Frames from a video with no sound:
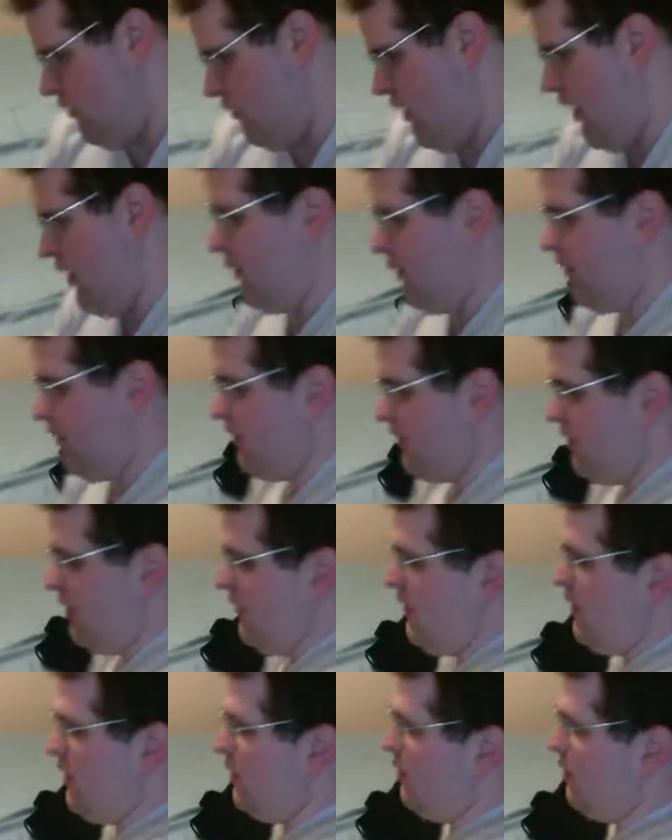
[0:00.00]
I
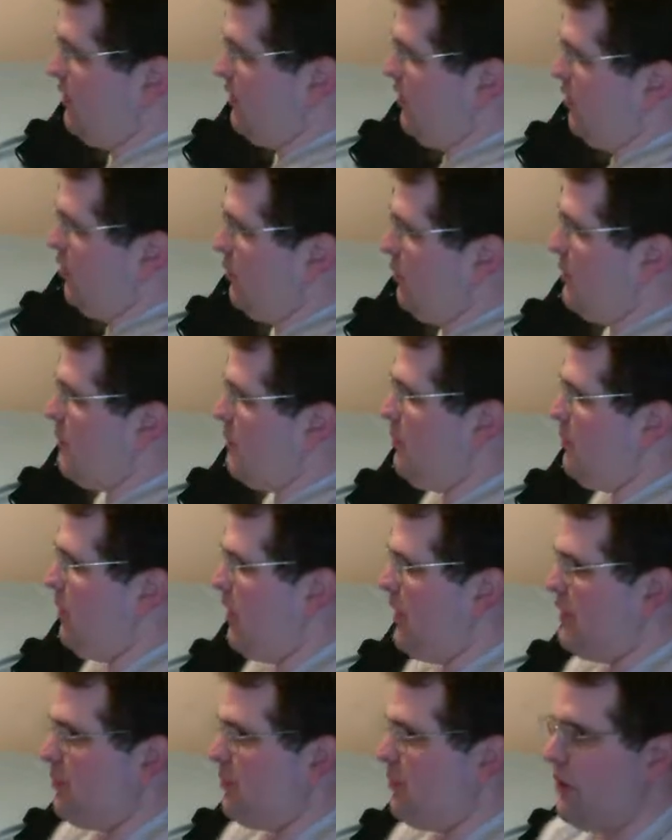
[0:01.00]
only use a
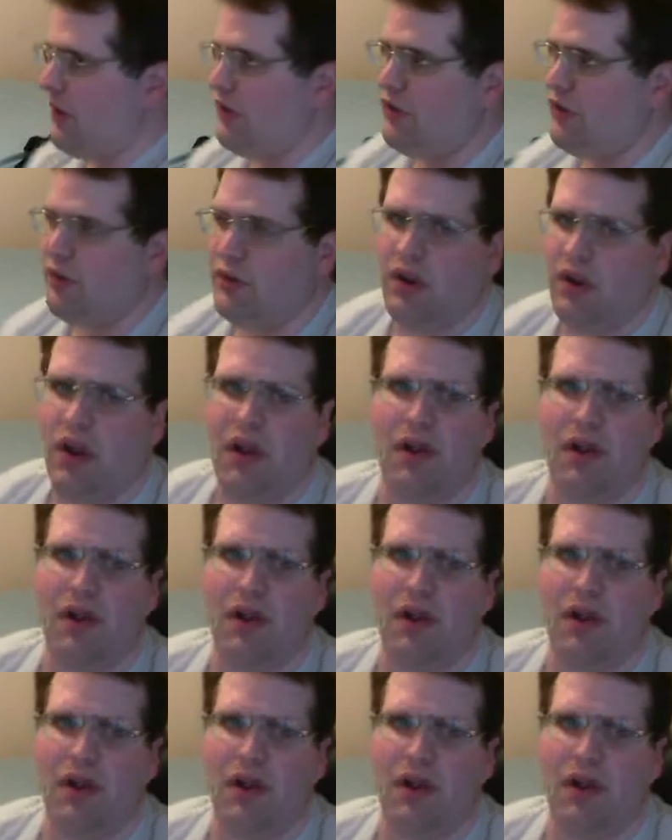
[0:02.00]
3-blade razor.